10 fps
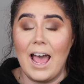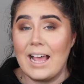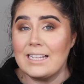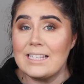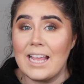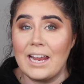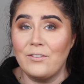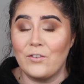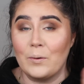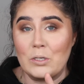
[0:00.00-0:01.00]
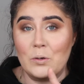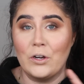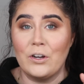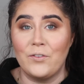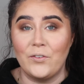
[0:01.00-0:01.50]
I saved from
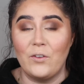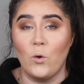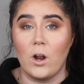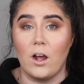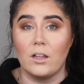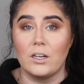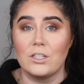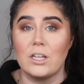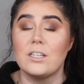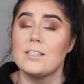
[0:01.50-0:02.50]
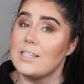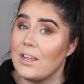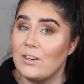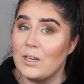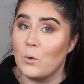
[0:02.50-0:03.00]
$254 to
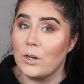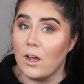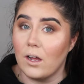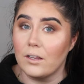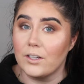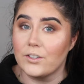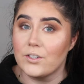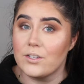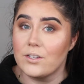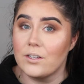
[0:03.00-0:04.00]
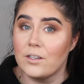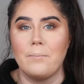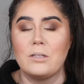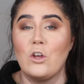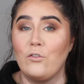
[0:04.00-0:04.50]
$71.
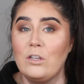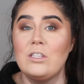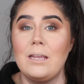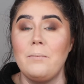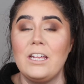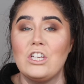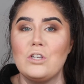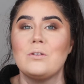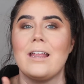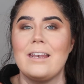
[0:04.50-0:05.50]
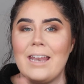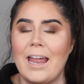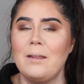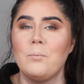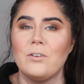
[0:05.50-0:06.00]
So if you see me in shoes,
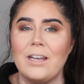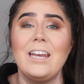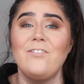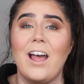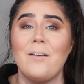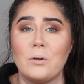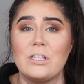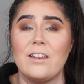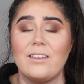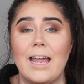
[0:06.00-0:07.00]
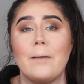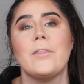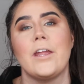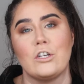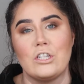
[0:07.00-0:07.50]
95% of the time
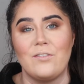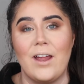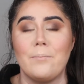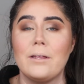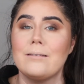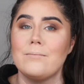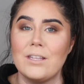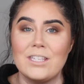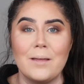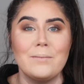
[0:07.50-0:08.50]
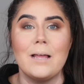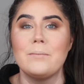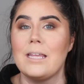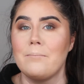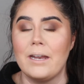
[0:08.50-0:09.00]
they are Just Fab.
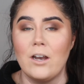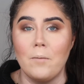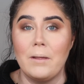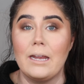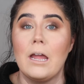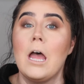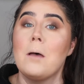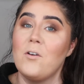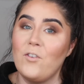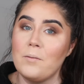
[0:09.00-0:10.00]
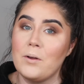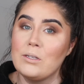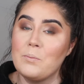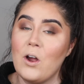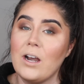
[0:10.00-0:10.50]
Sometimes they may not be, but for the
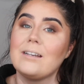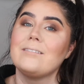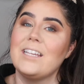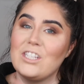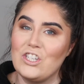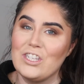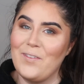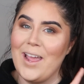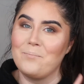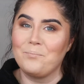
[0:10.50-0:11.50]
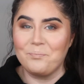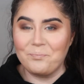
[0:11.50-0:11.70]
most part, it's Just Fab.